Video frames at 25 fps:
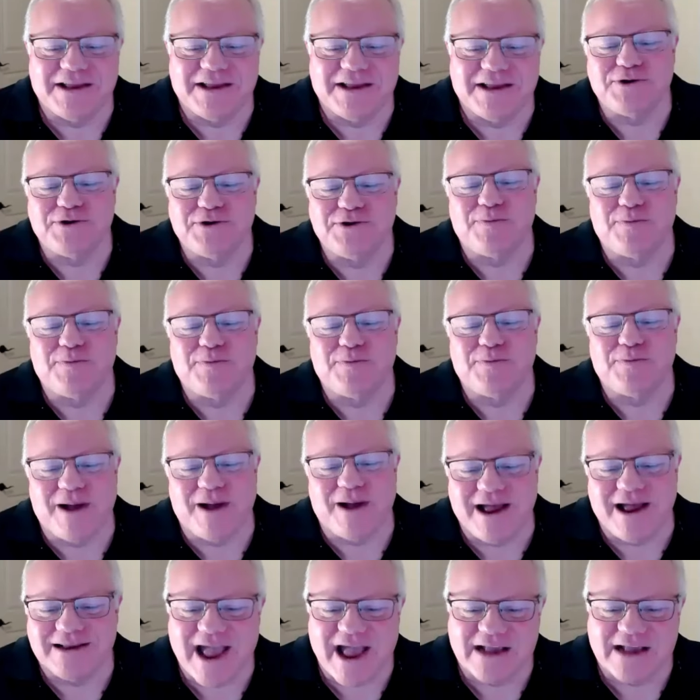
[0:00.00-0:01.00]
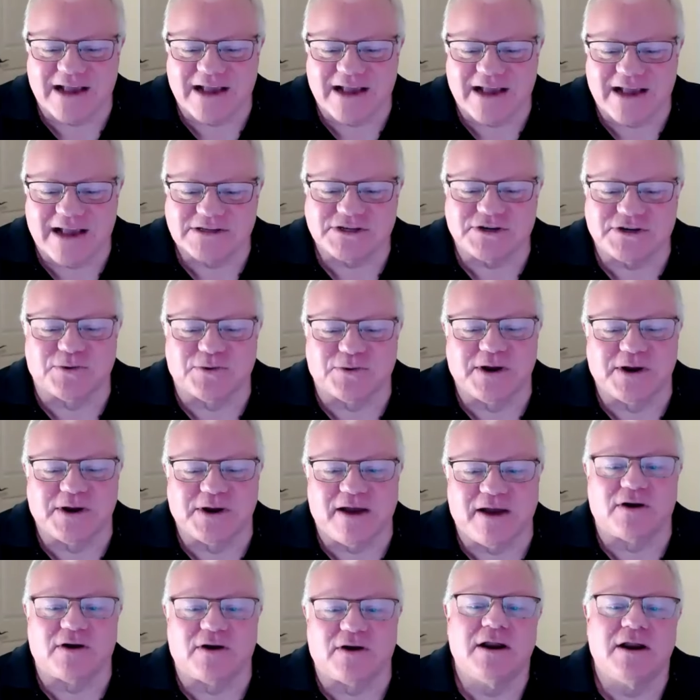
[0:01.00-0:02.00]
you do a podcast or
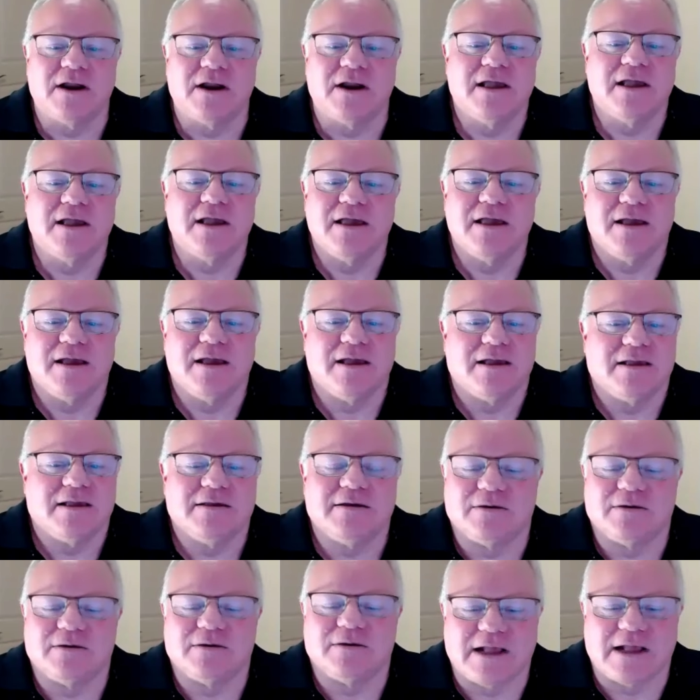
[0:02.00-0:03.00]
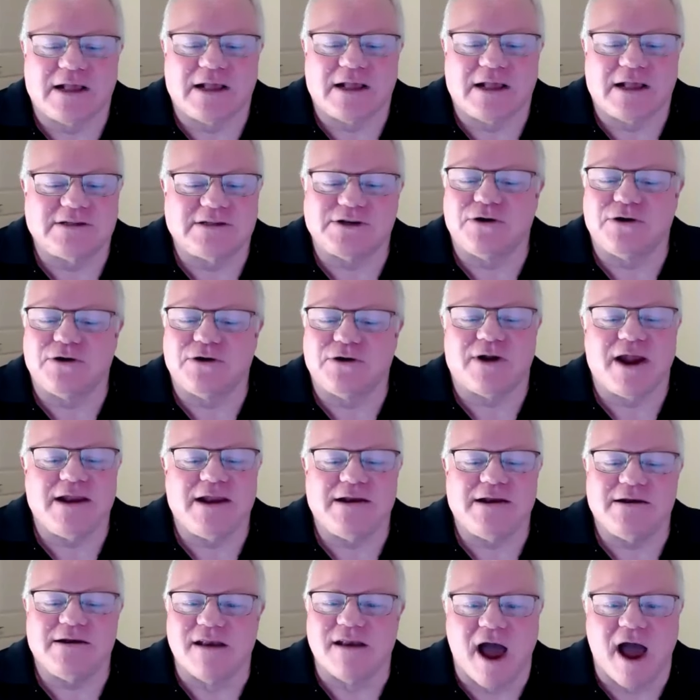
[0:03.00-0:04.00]
whatever, you know, that's a great
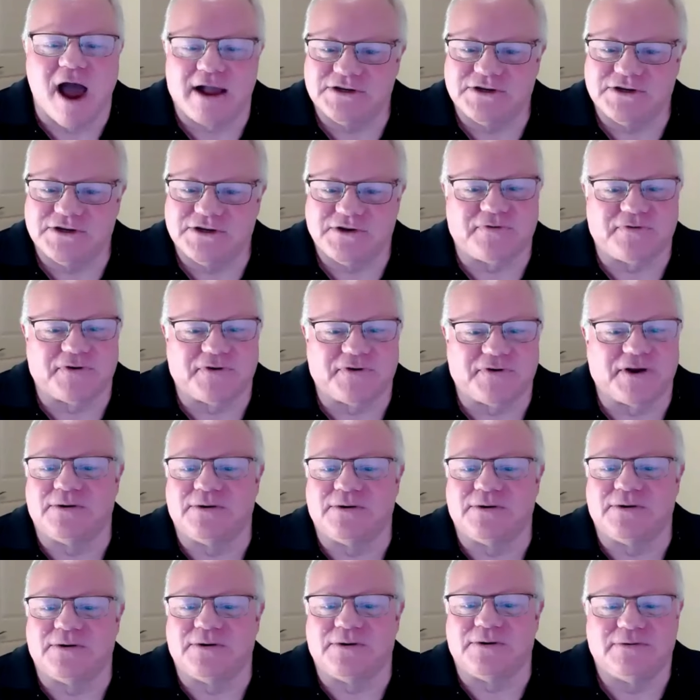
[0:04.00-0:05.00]
notch for you.